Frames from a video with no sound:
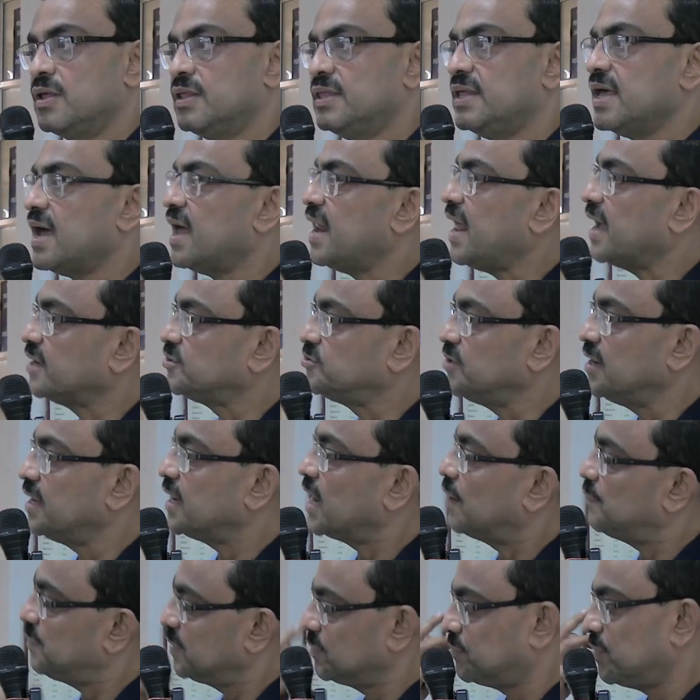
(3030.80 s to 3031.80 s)
They are actually
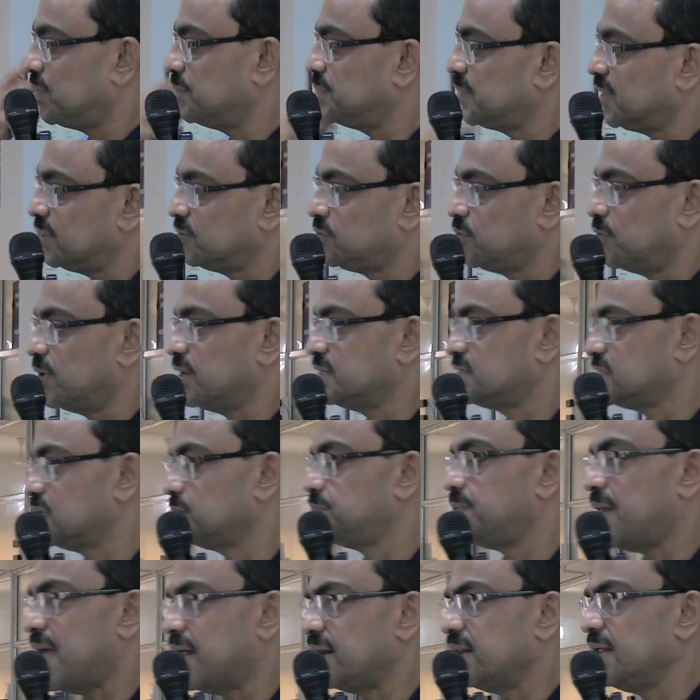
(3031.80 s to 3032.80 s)
coming from the
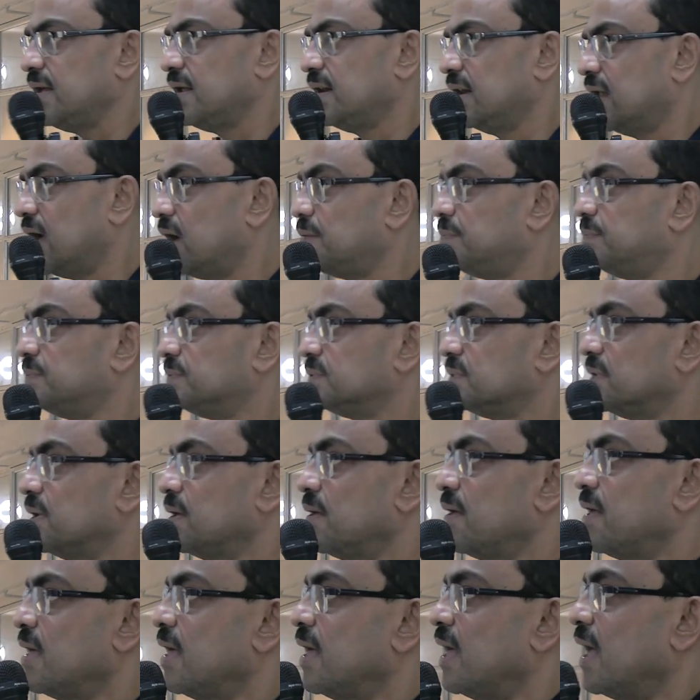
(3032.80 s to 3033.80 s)
thoracic splanchnic nerve,
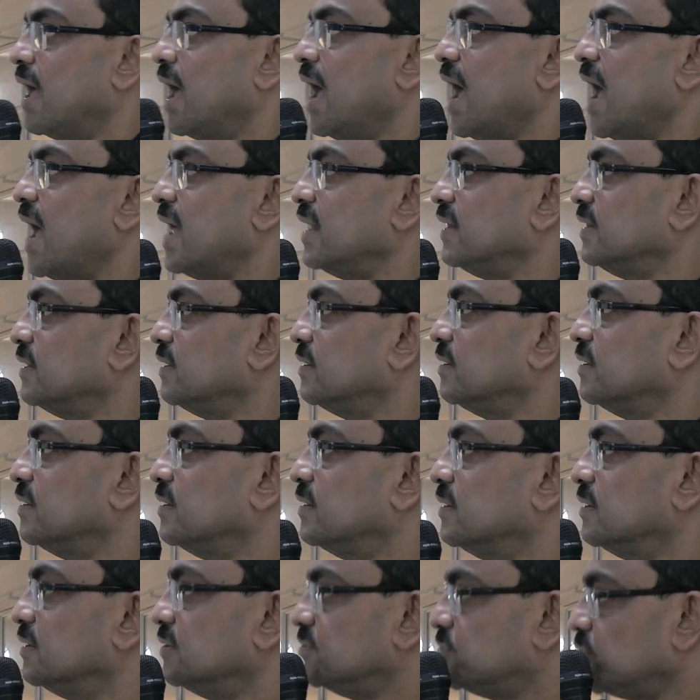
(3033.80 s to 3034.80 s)
and
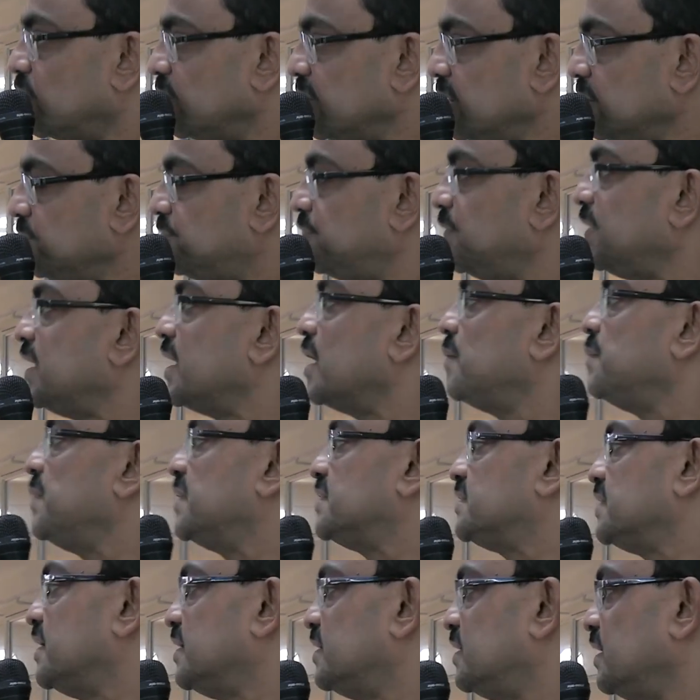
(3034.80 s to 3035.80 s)
so inferior
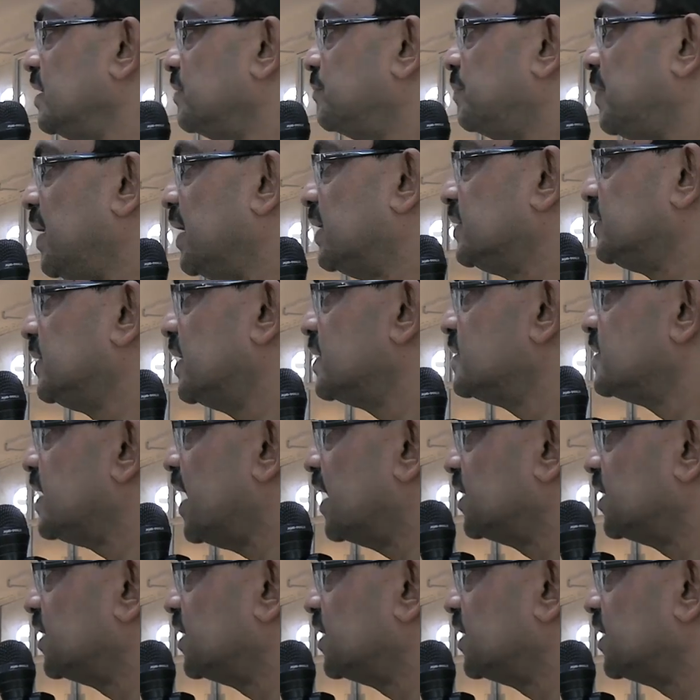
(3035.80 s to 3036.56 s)
mesenteric plexus